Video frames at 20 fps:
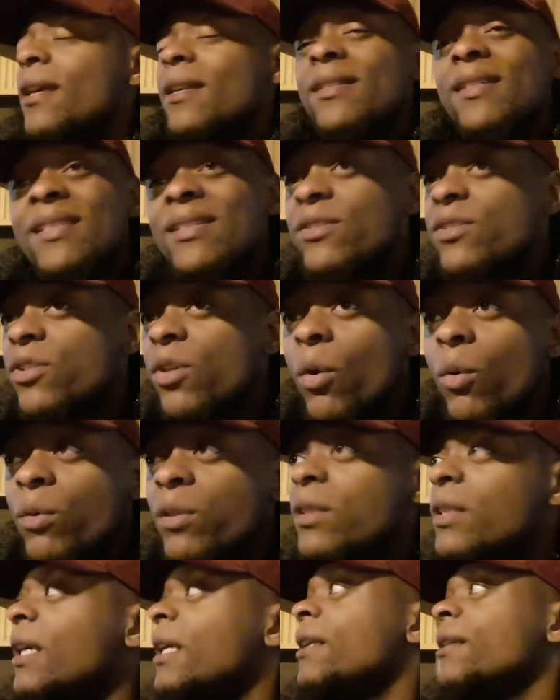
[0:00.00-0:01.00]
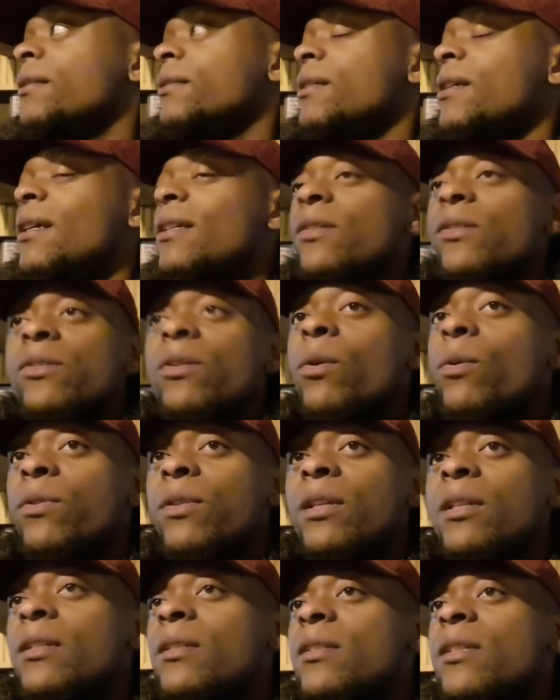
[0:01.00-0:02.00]
It's so thin. It's so
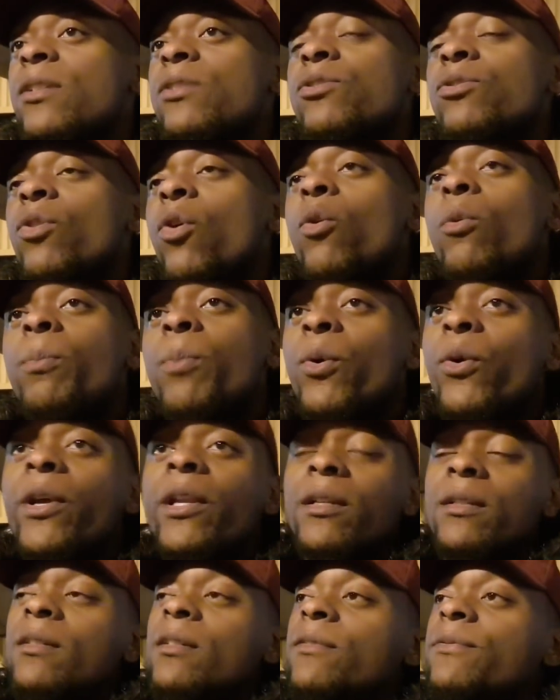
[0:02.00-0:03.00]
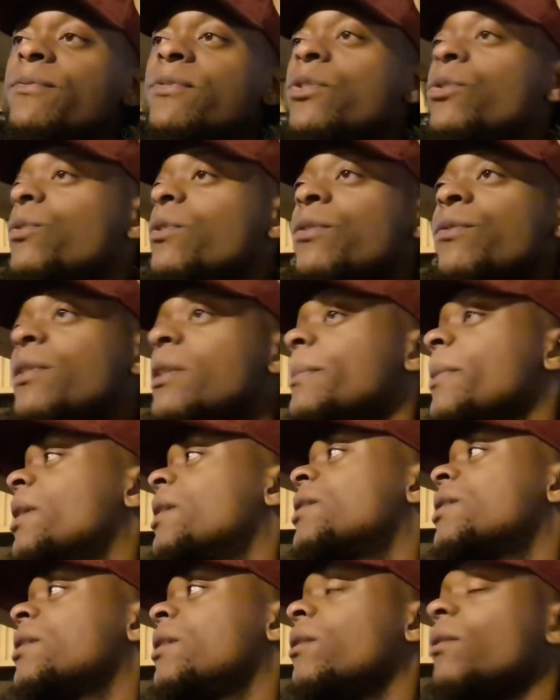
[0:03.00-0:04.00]
thin. There's no point of doing a
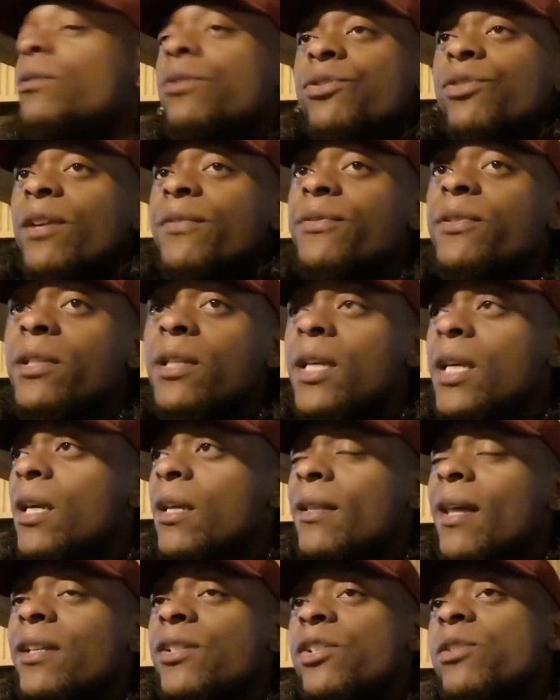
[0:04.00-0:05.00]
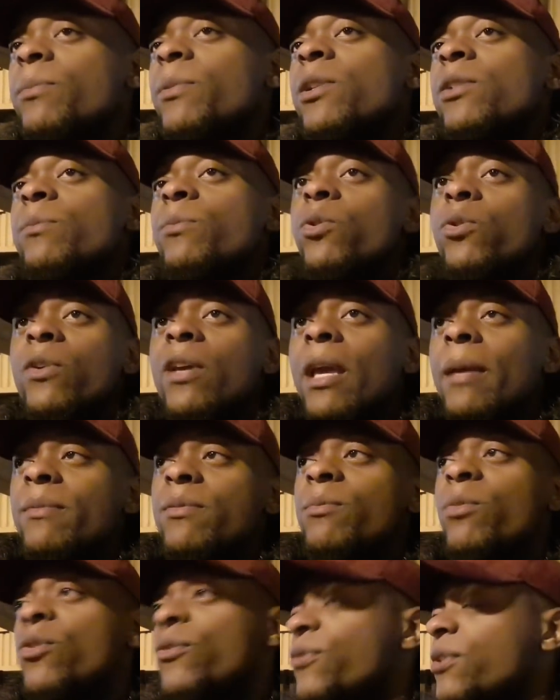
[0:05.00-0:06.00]
rematch at Old Trafford. That just means more
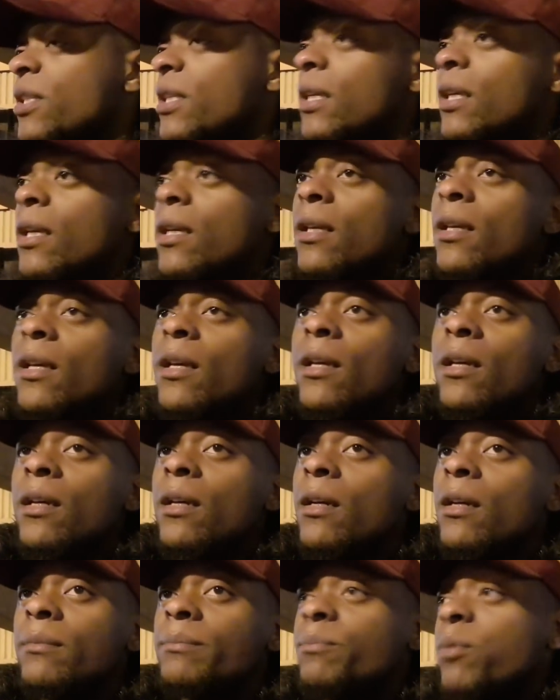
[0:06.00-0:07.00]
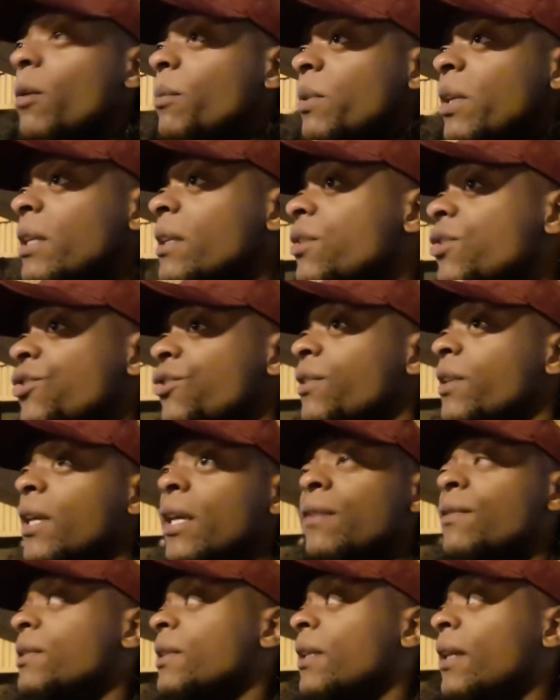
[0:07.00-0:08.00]
games, more fatigue, probably an injury
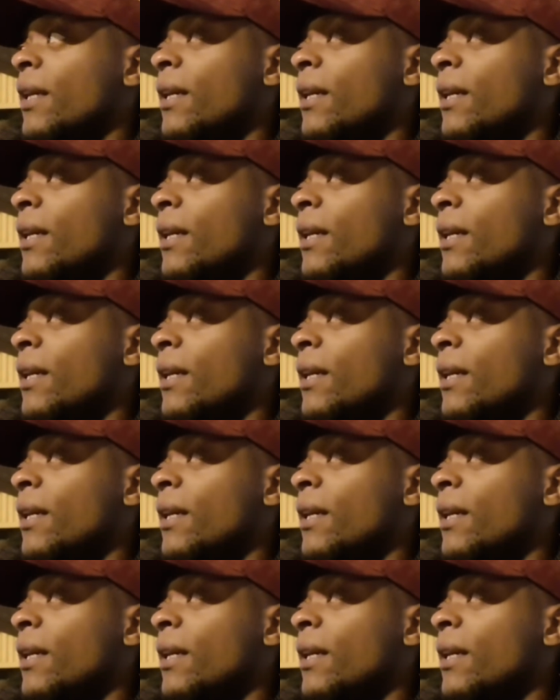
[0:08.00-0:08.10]
here and